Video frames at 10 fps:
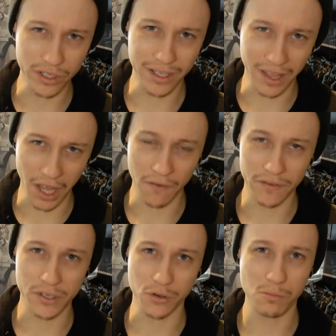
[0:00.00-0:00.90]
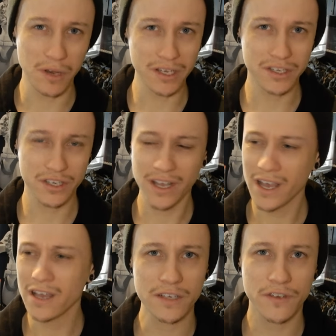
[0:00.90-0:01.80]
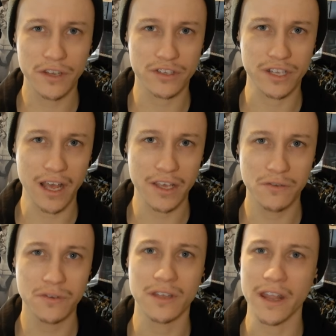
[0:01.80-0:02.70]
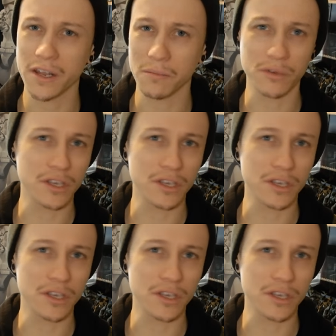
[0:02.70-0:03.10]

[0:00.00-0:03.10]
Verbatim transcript: really love too much. These figures that I used ended up